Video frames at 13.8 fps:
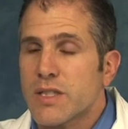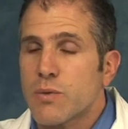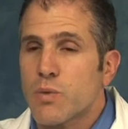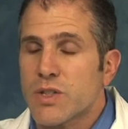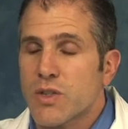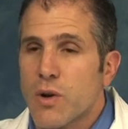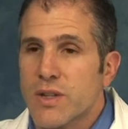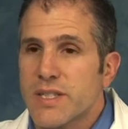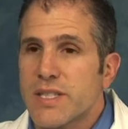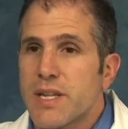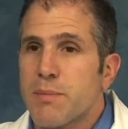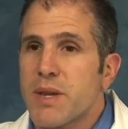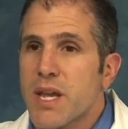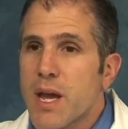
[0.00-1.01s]
what's called a
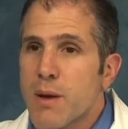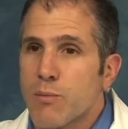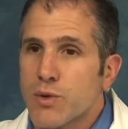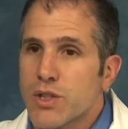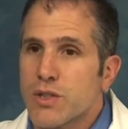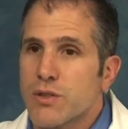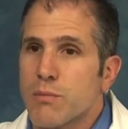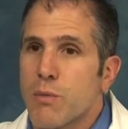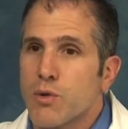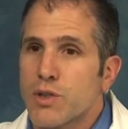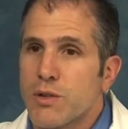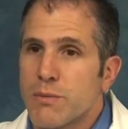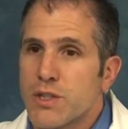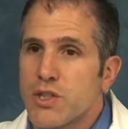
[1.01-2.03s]
CPM, which is a
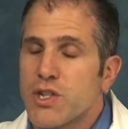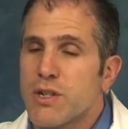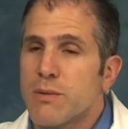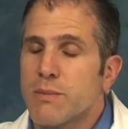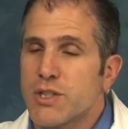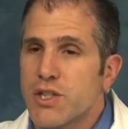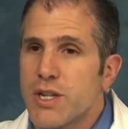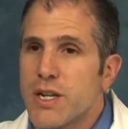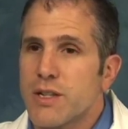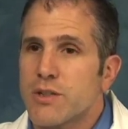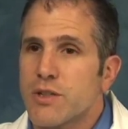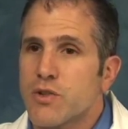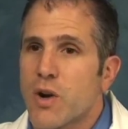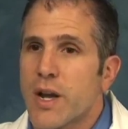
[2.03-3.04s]
motion machine
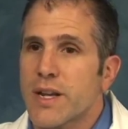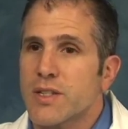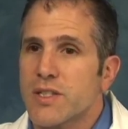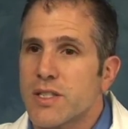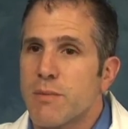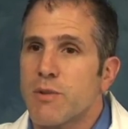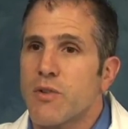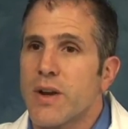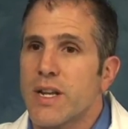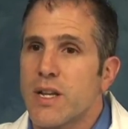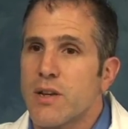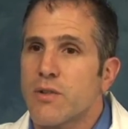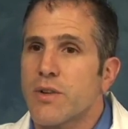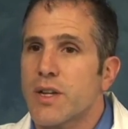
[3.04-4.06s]
to try and stimulate
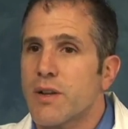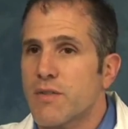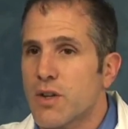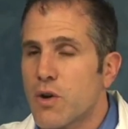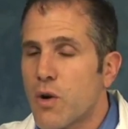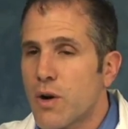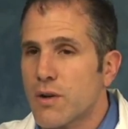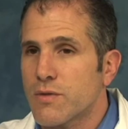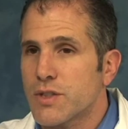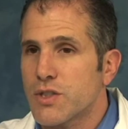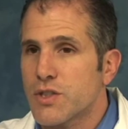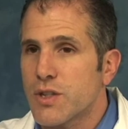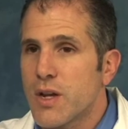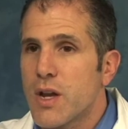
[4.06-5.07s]
healing of the
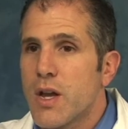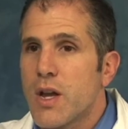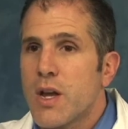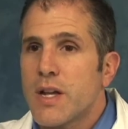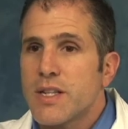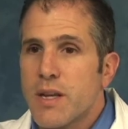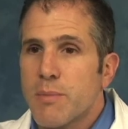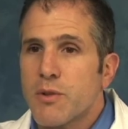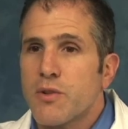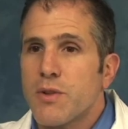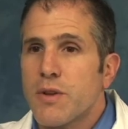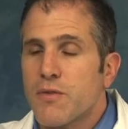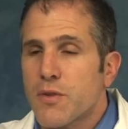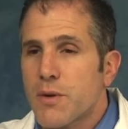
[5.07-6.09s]
cartilage.
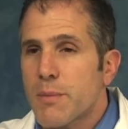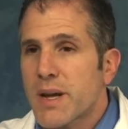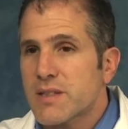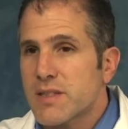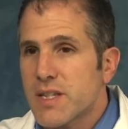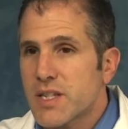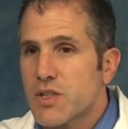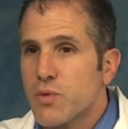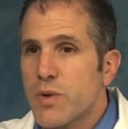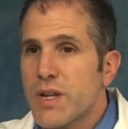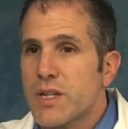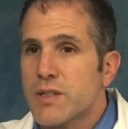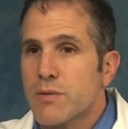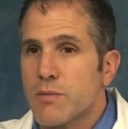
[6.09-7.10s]
Typically for about 6
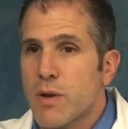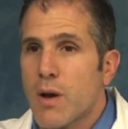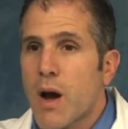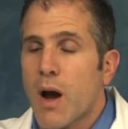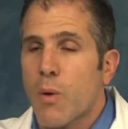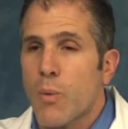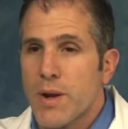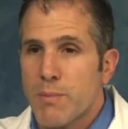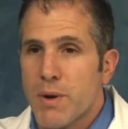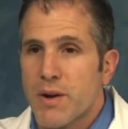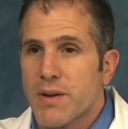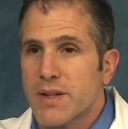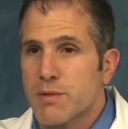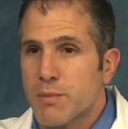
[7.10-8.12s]
weeks, weight
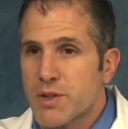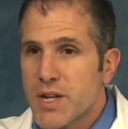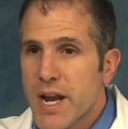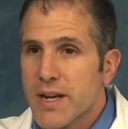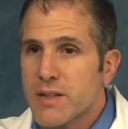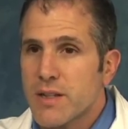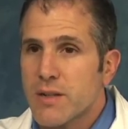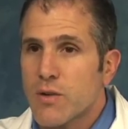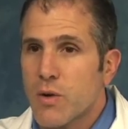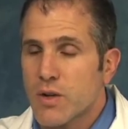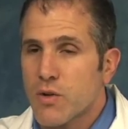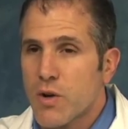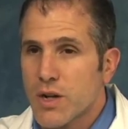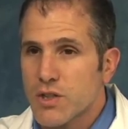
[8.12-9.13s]
bearing is protected
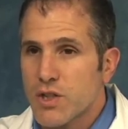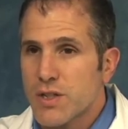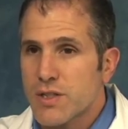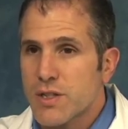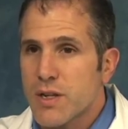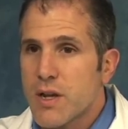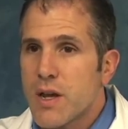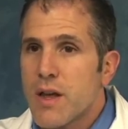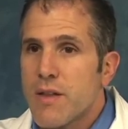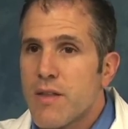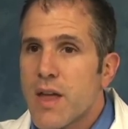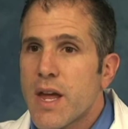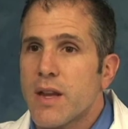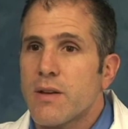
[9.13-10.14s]
on crutches.
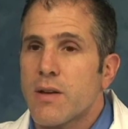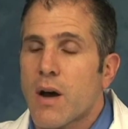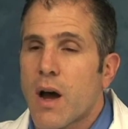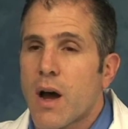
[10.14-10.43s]
Then